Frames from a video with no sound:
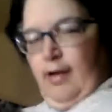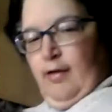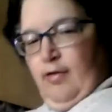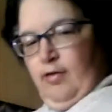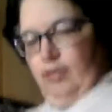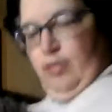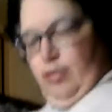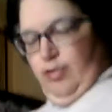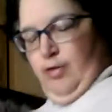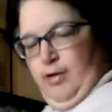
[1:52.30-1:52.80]

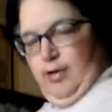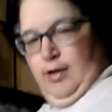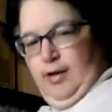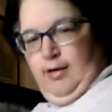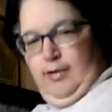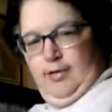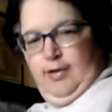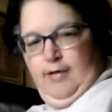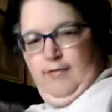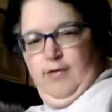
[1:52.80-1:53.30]
Just thought
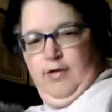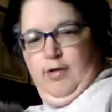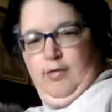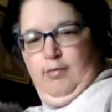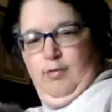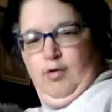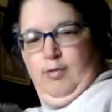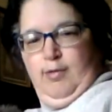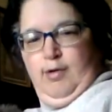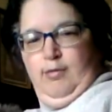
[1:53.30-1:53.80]
I'd give you a
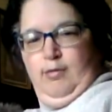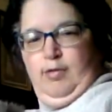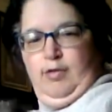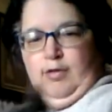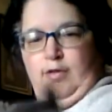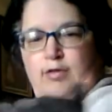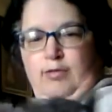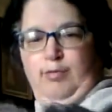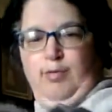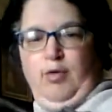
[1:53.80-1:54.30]
moment with
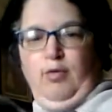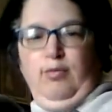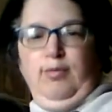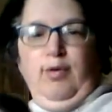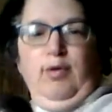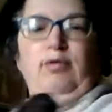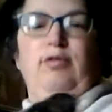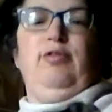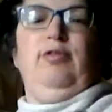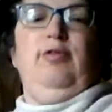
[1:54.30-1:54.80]
this Beaux
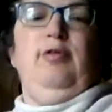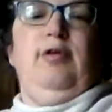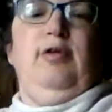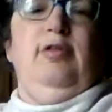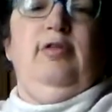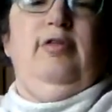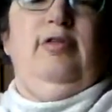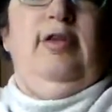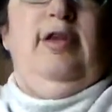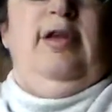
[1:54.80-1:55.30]
Beaux so you could
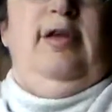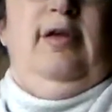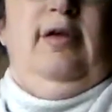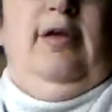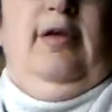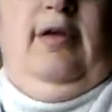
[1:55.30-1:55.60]
see